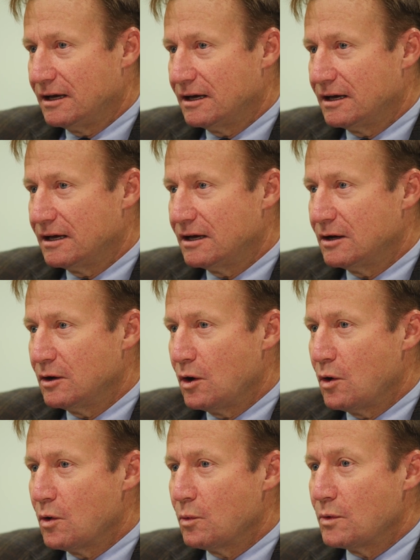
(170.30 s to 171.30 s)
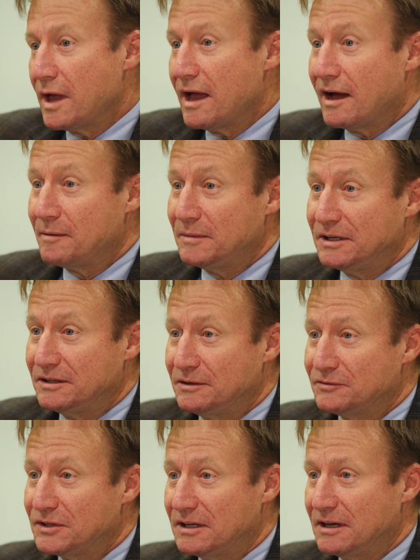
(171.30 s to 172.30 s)
recognized. Um,
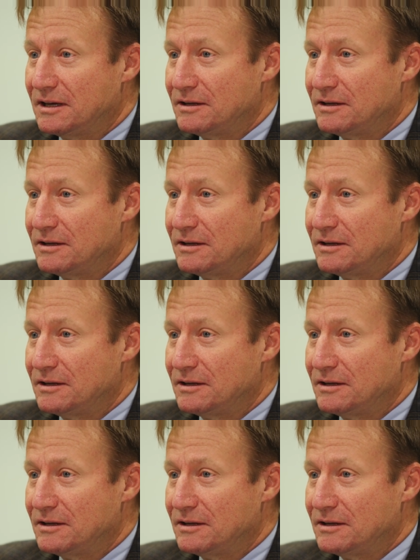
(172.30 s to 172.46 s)
they're very